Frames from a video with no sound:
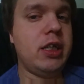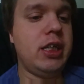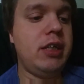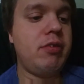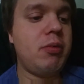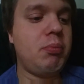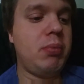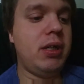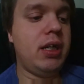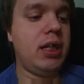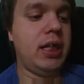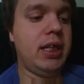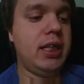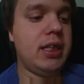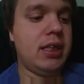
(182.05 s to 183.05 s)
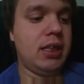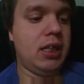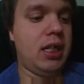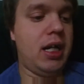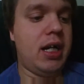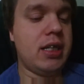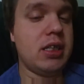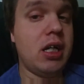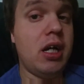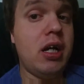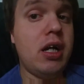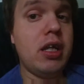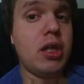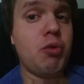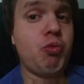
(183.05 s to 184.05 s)
is even being in this class,
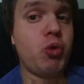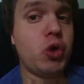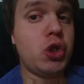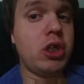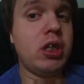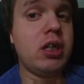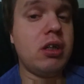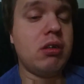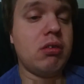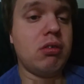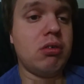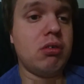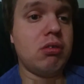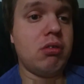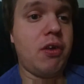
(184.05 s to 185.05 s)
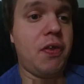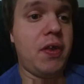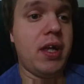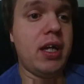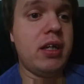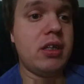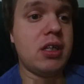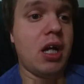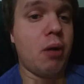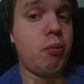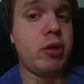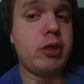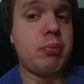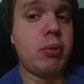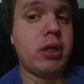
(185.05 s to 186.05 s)
for certain things, I
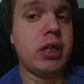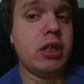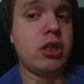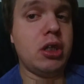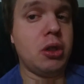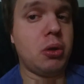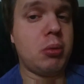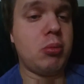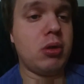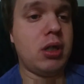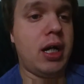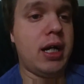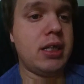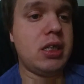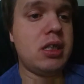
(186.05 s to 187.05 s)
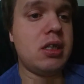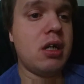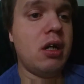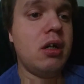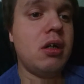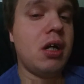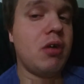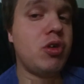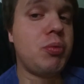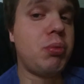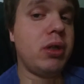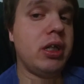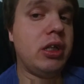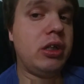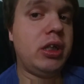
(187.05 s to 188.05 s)
was put into the normal classes. I was
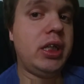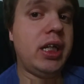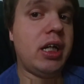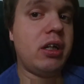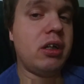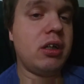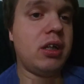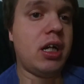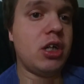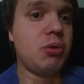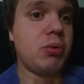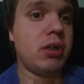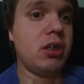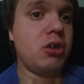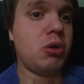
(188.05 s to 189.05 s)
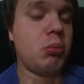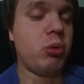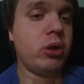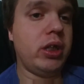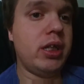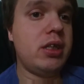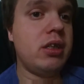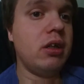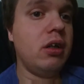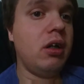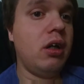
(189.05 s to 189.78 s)
put into the other class with the normal kids.